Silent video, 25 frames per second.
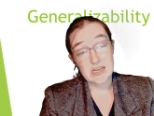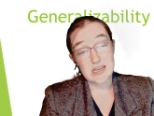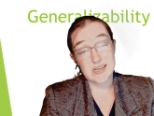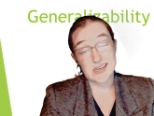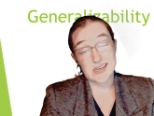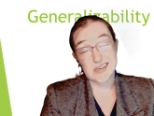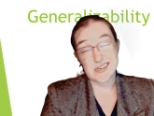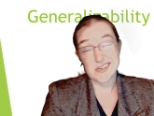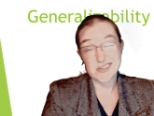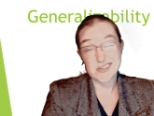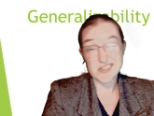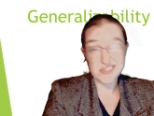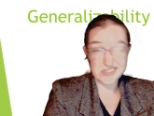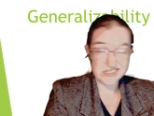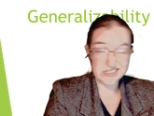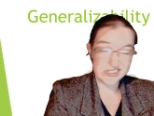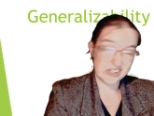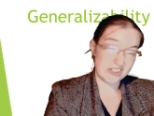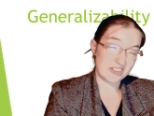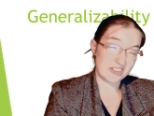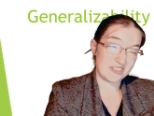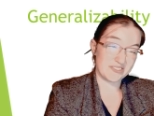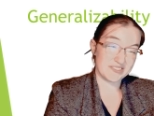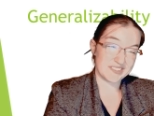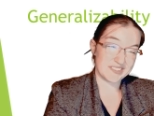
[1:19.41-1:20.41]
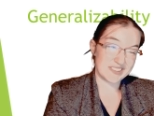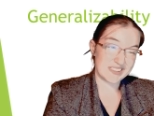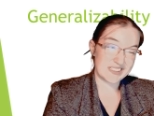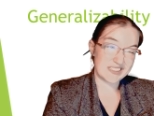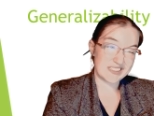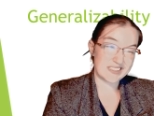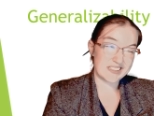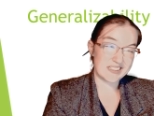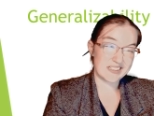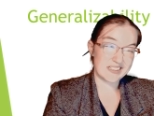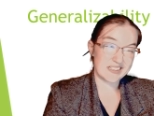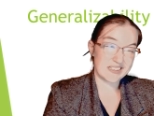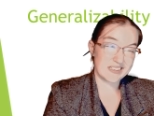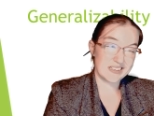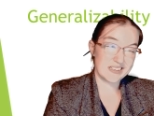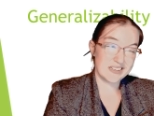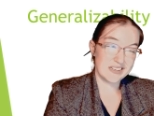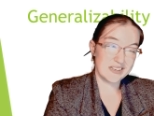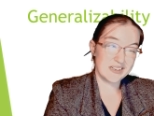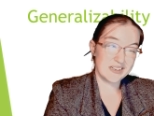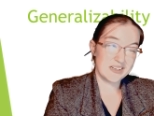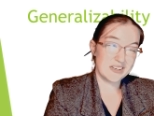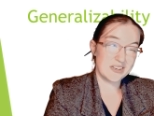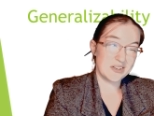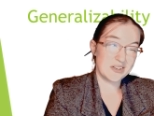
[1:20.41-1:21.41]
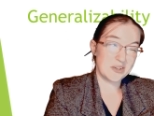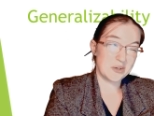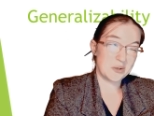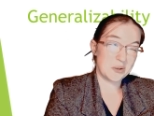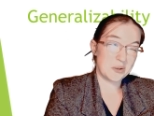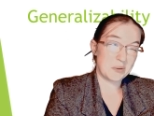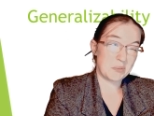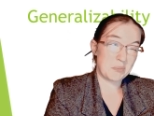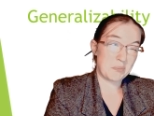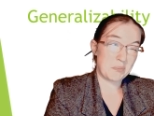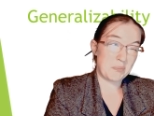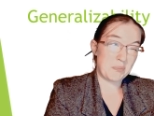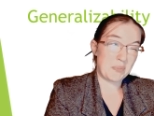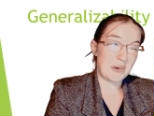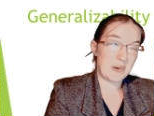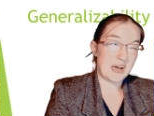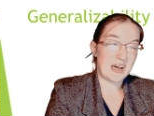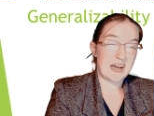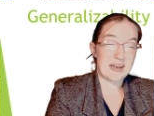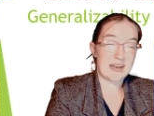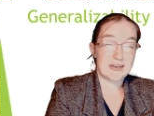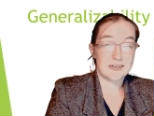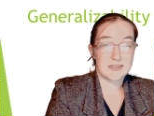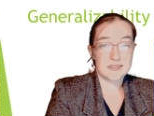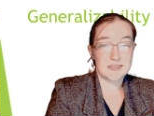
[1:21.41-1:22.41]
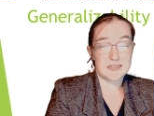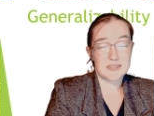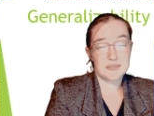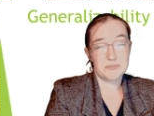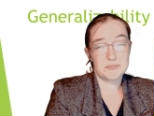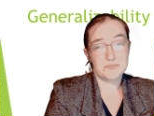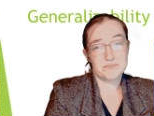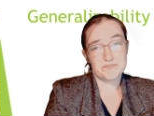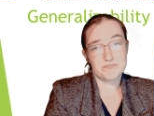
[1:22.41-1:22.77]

and internal validity, but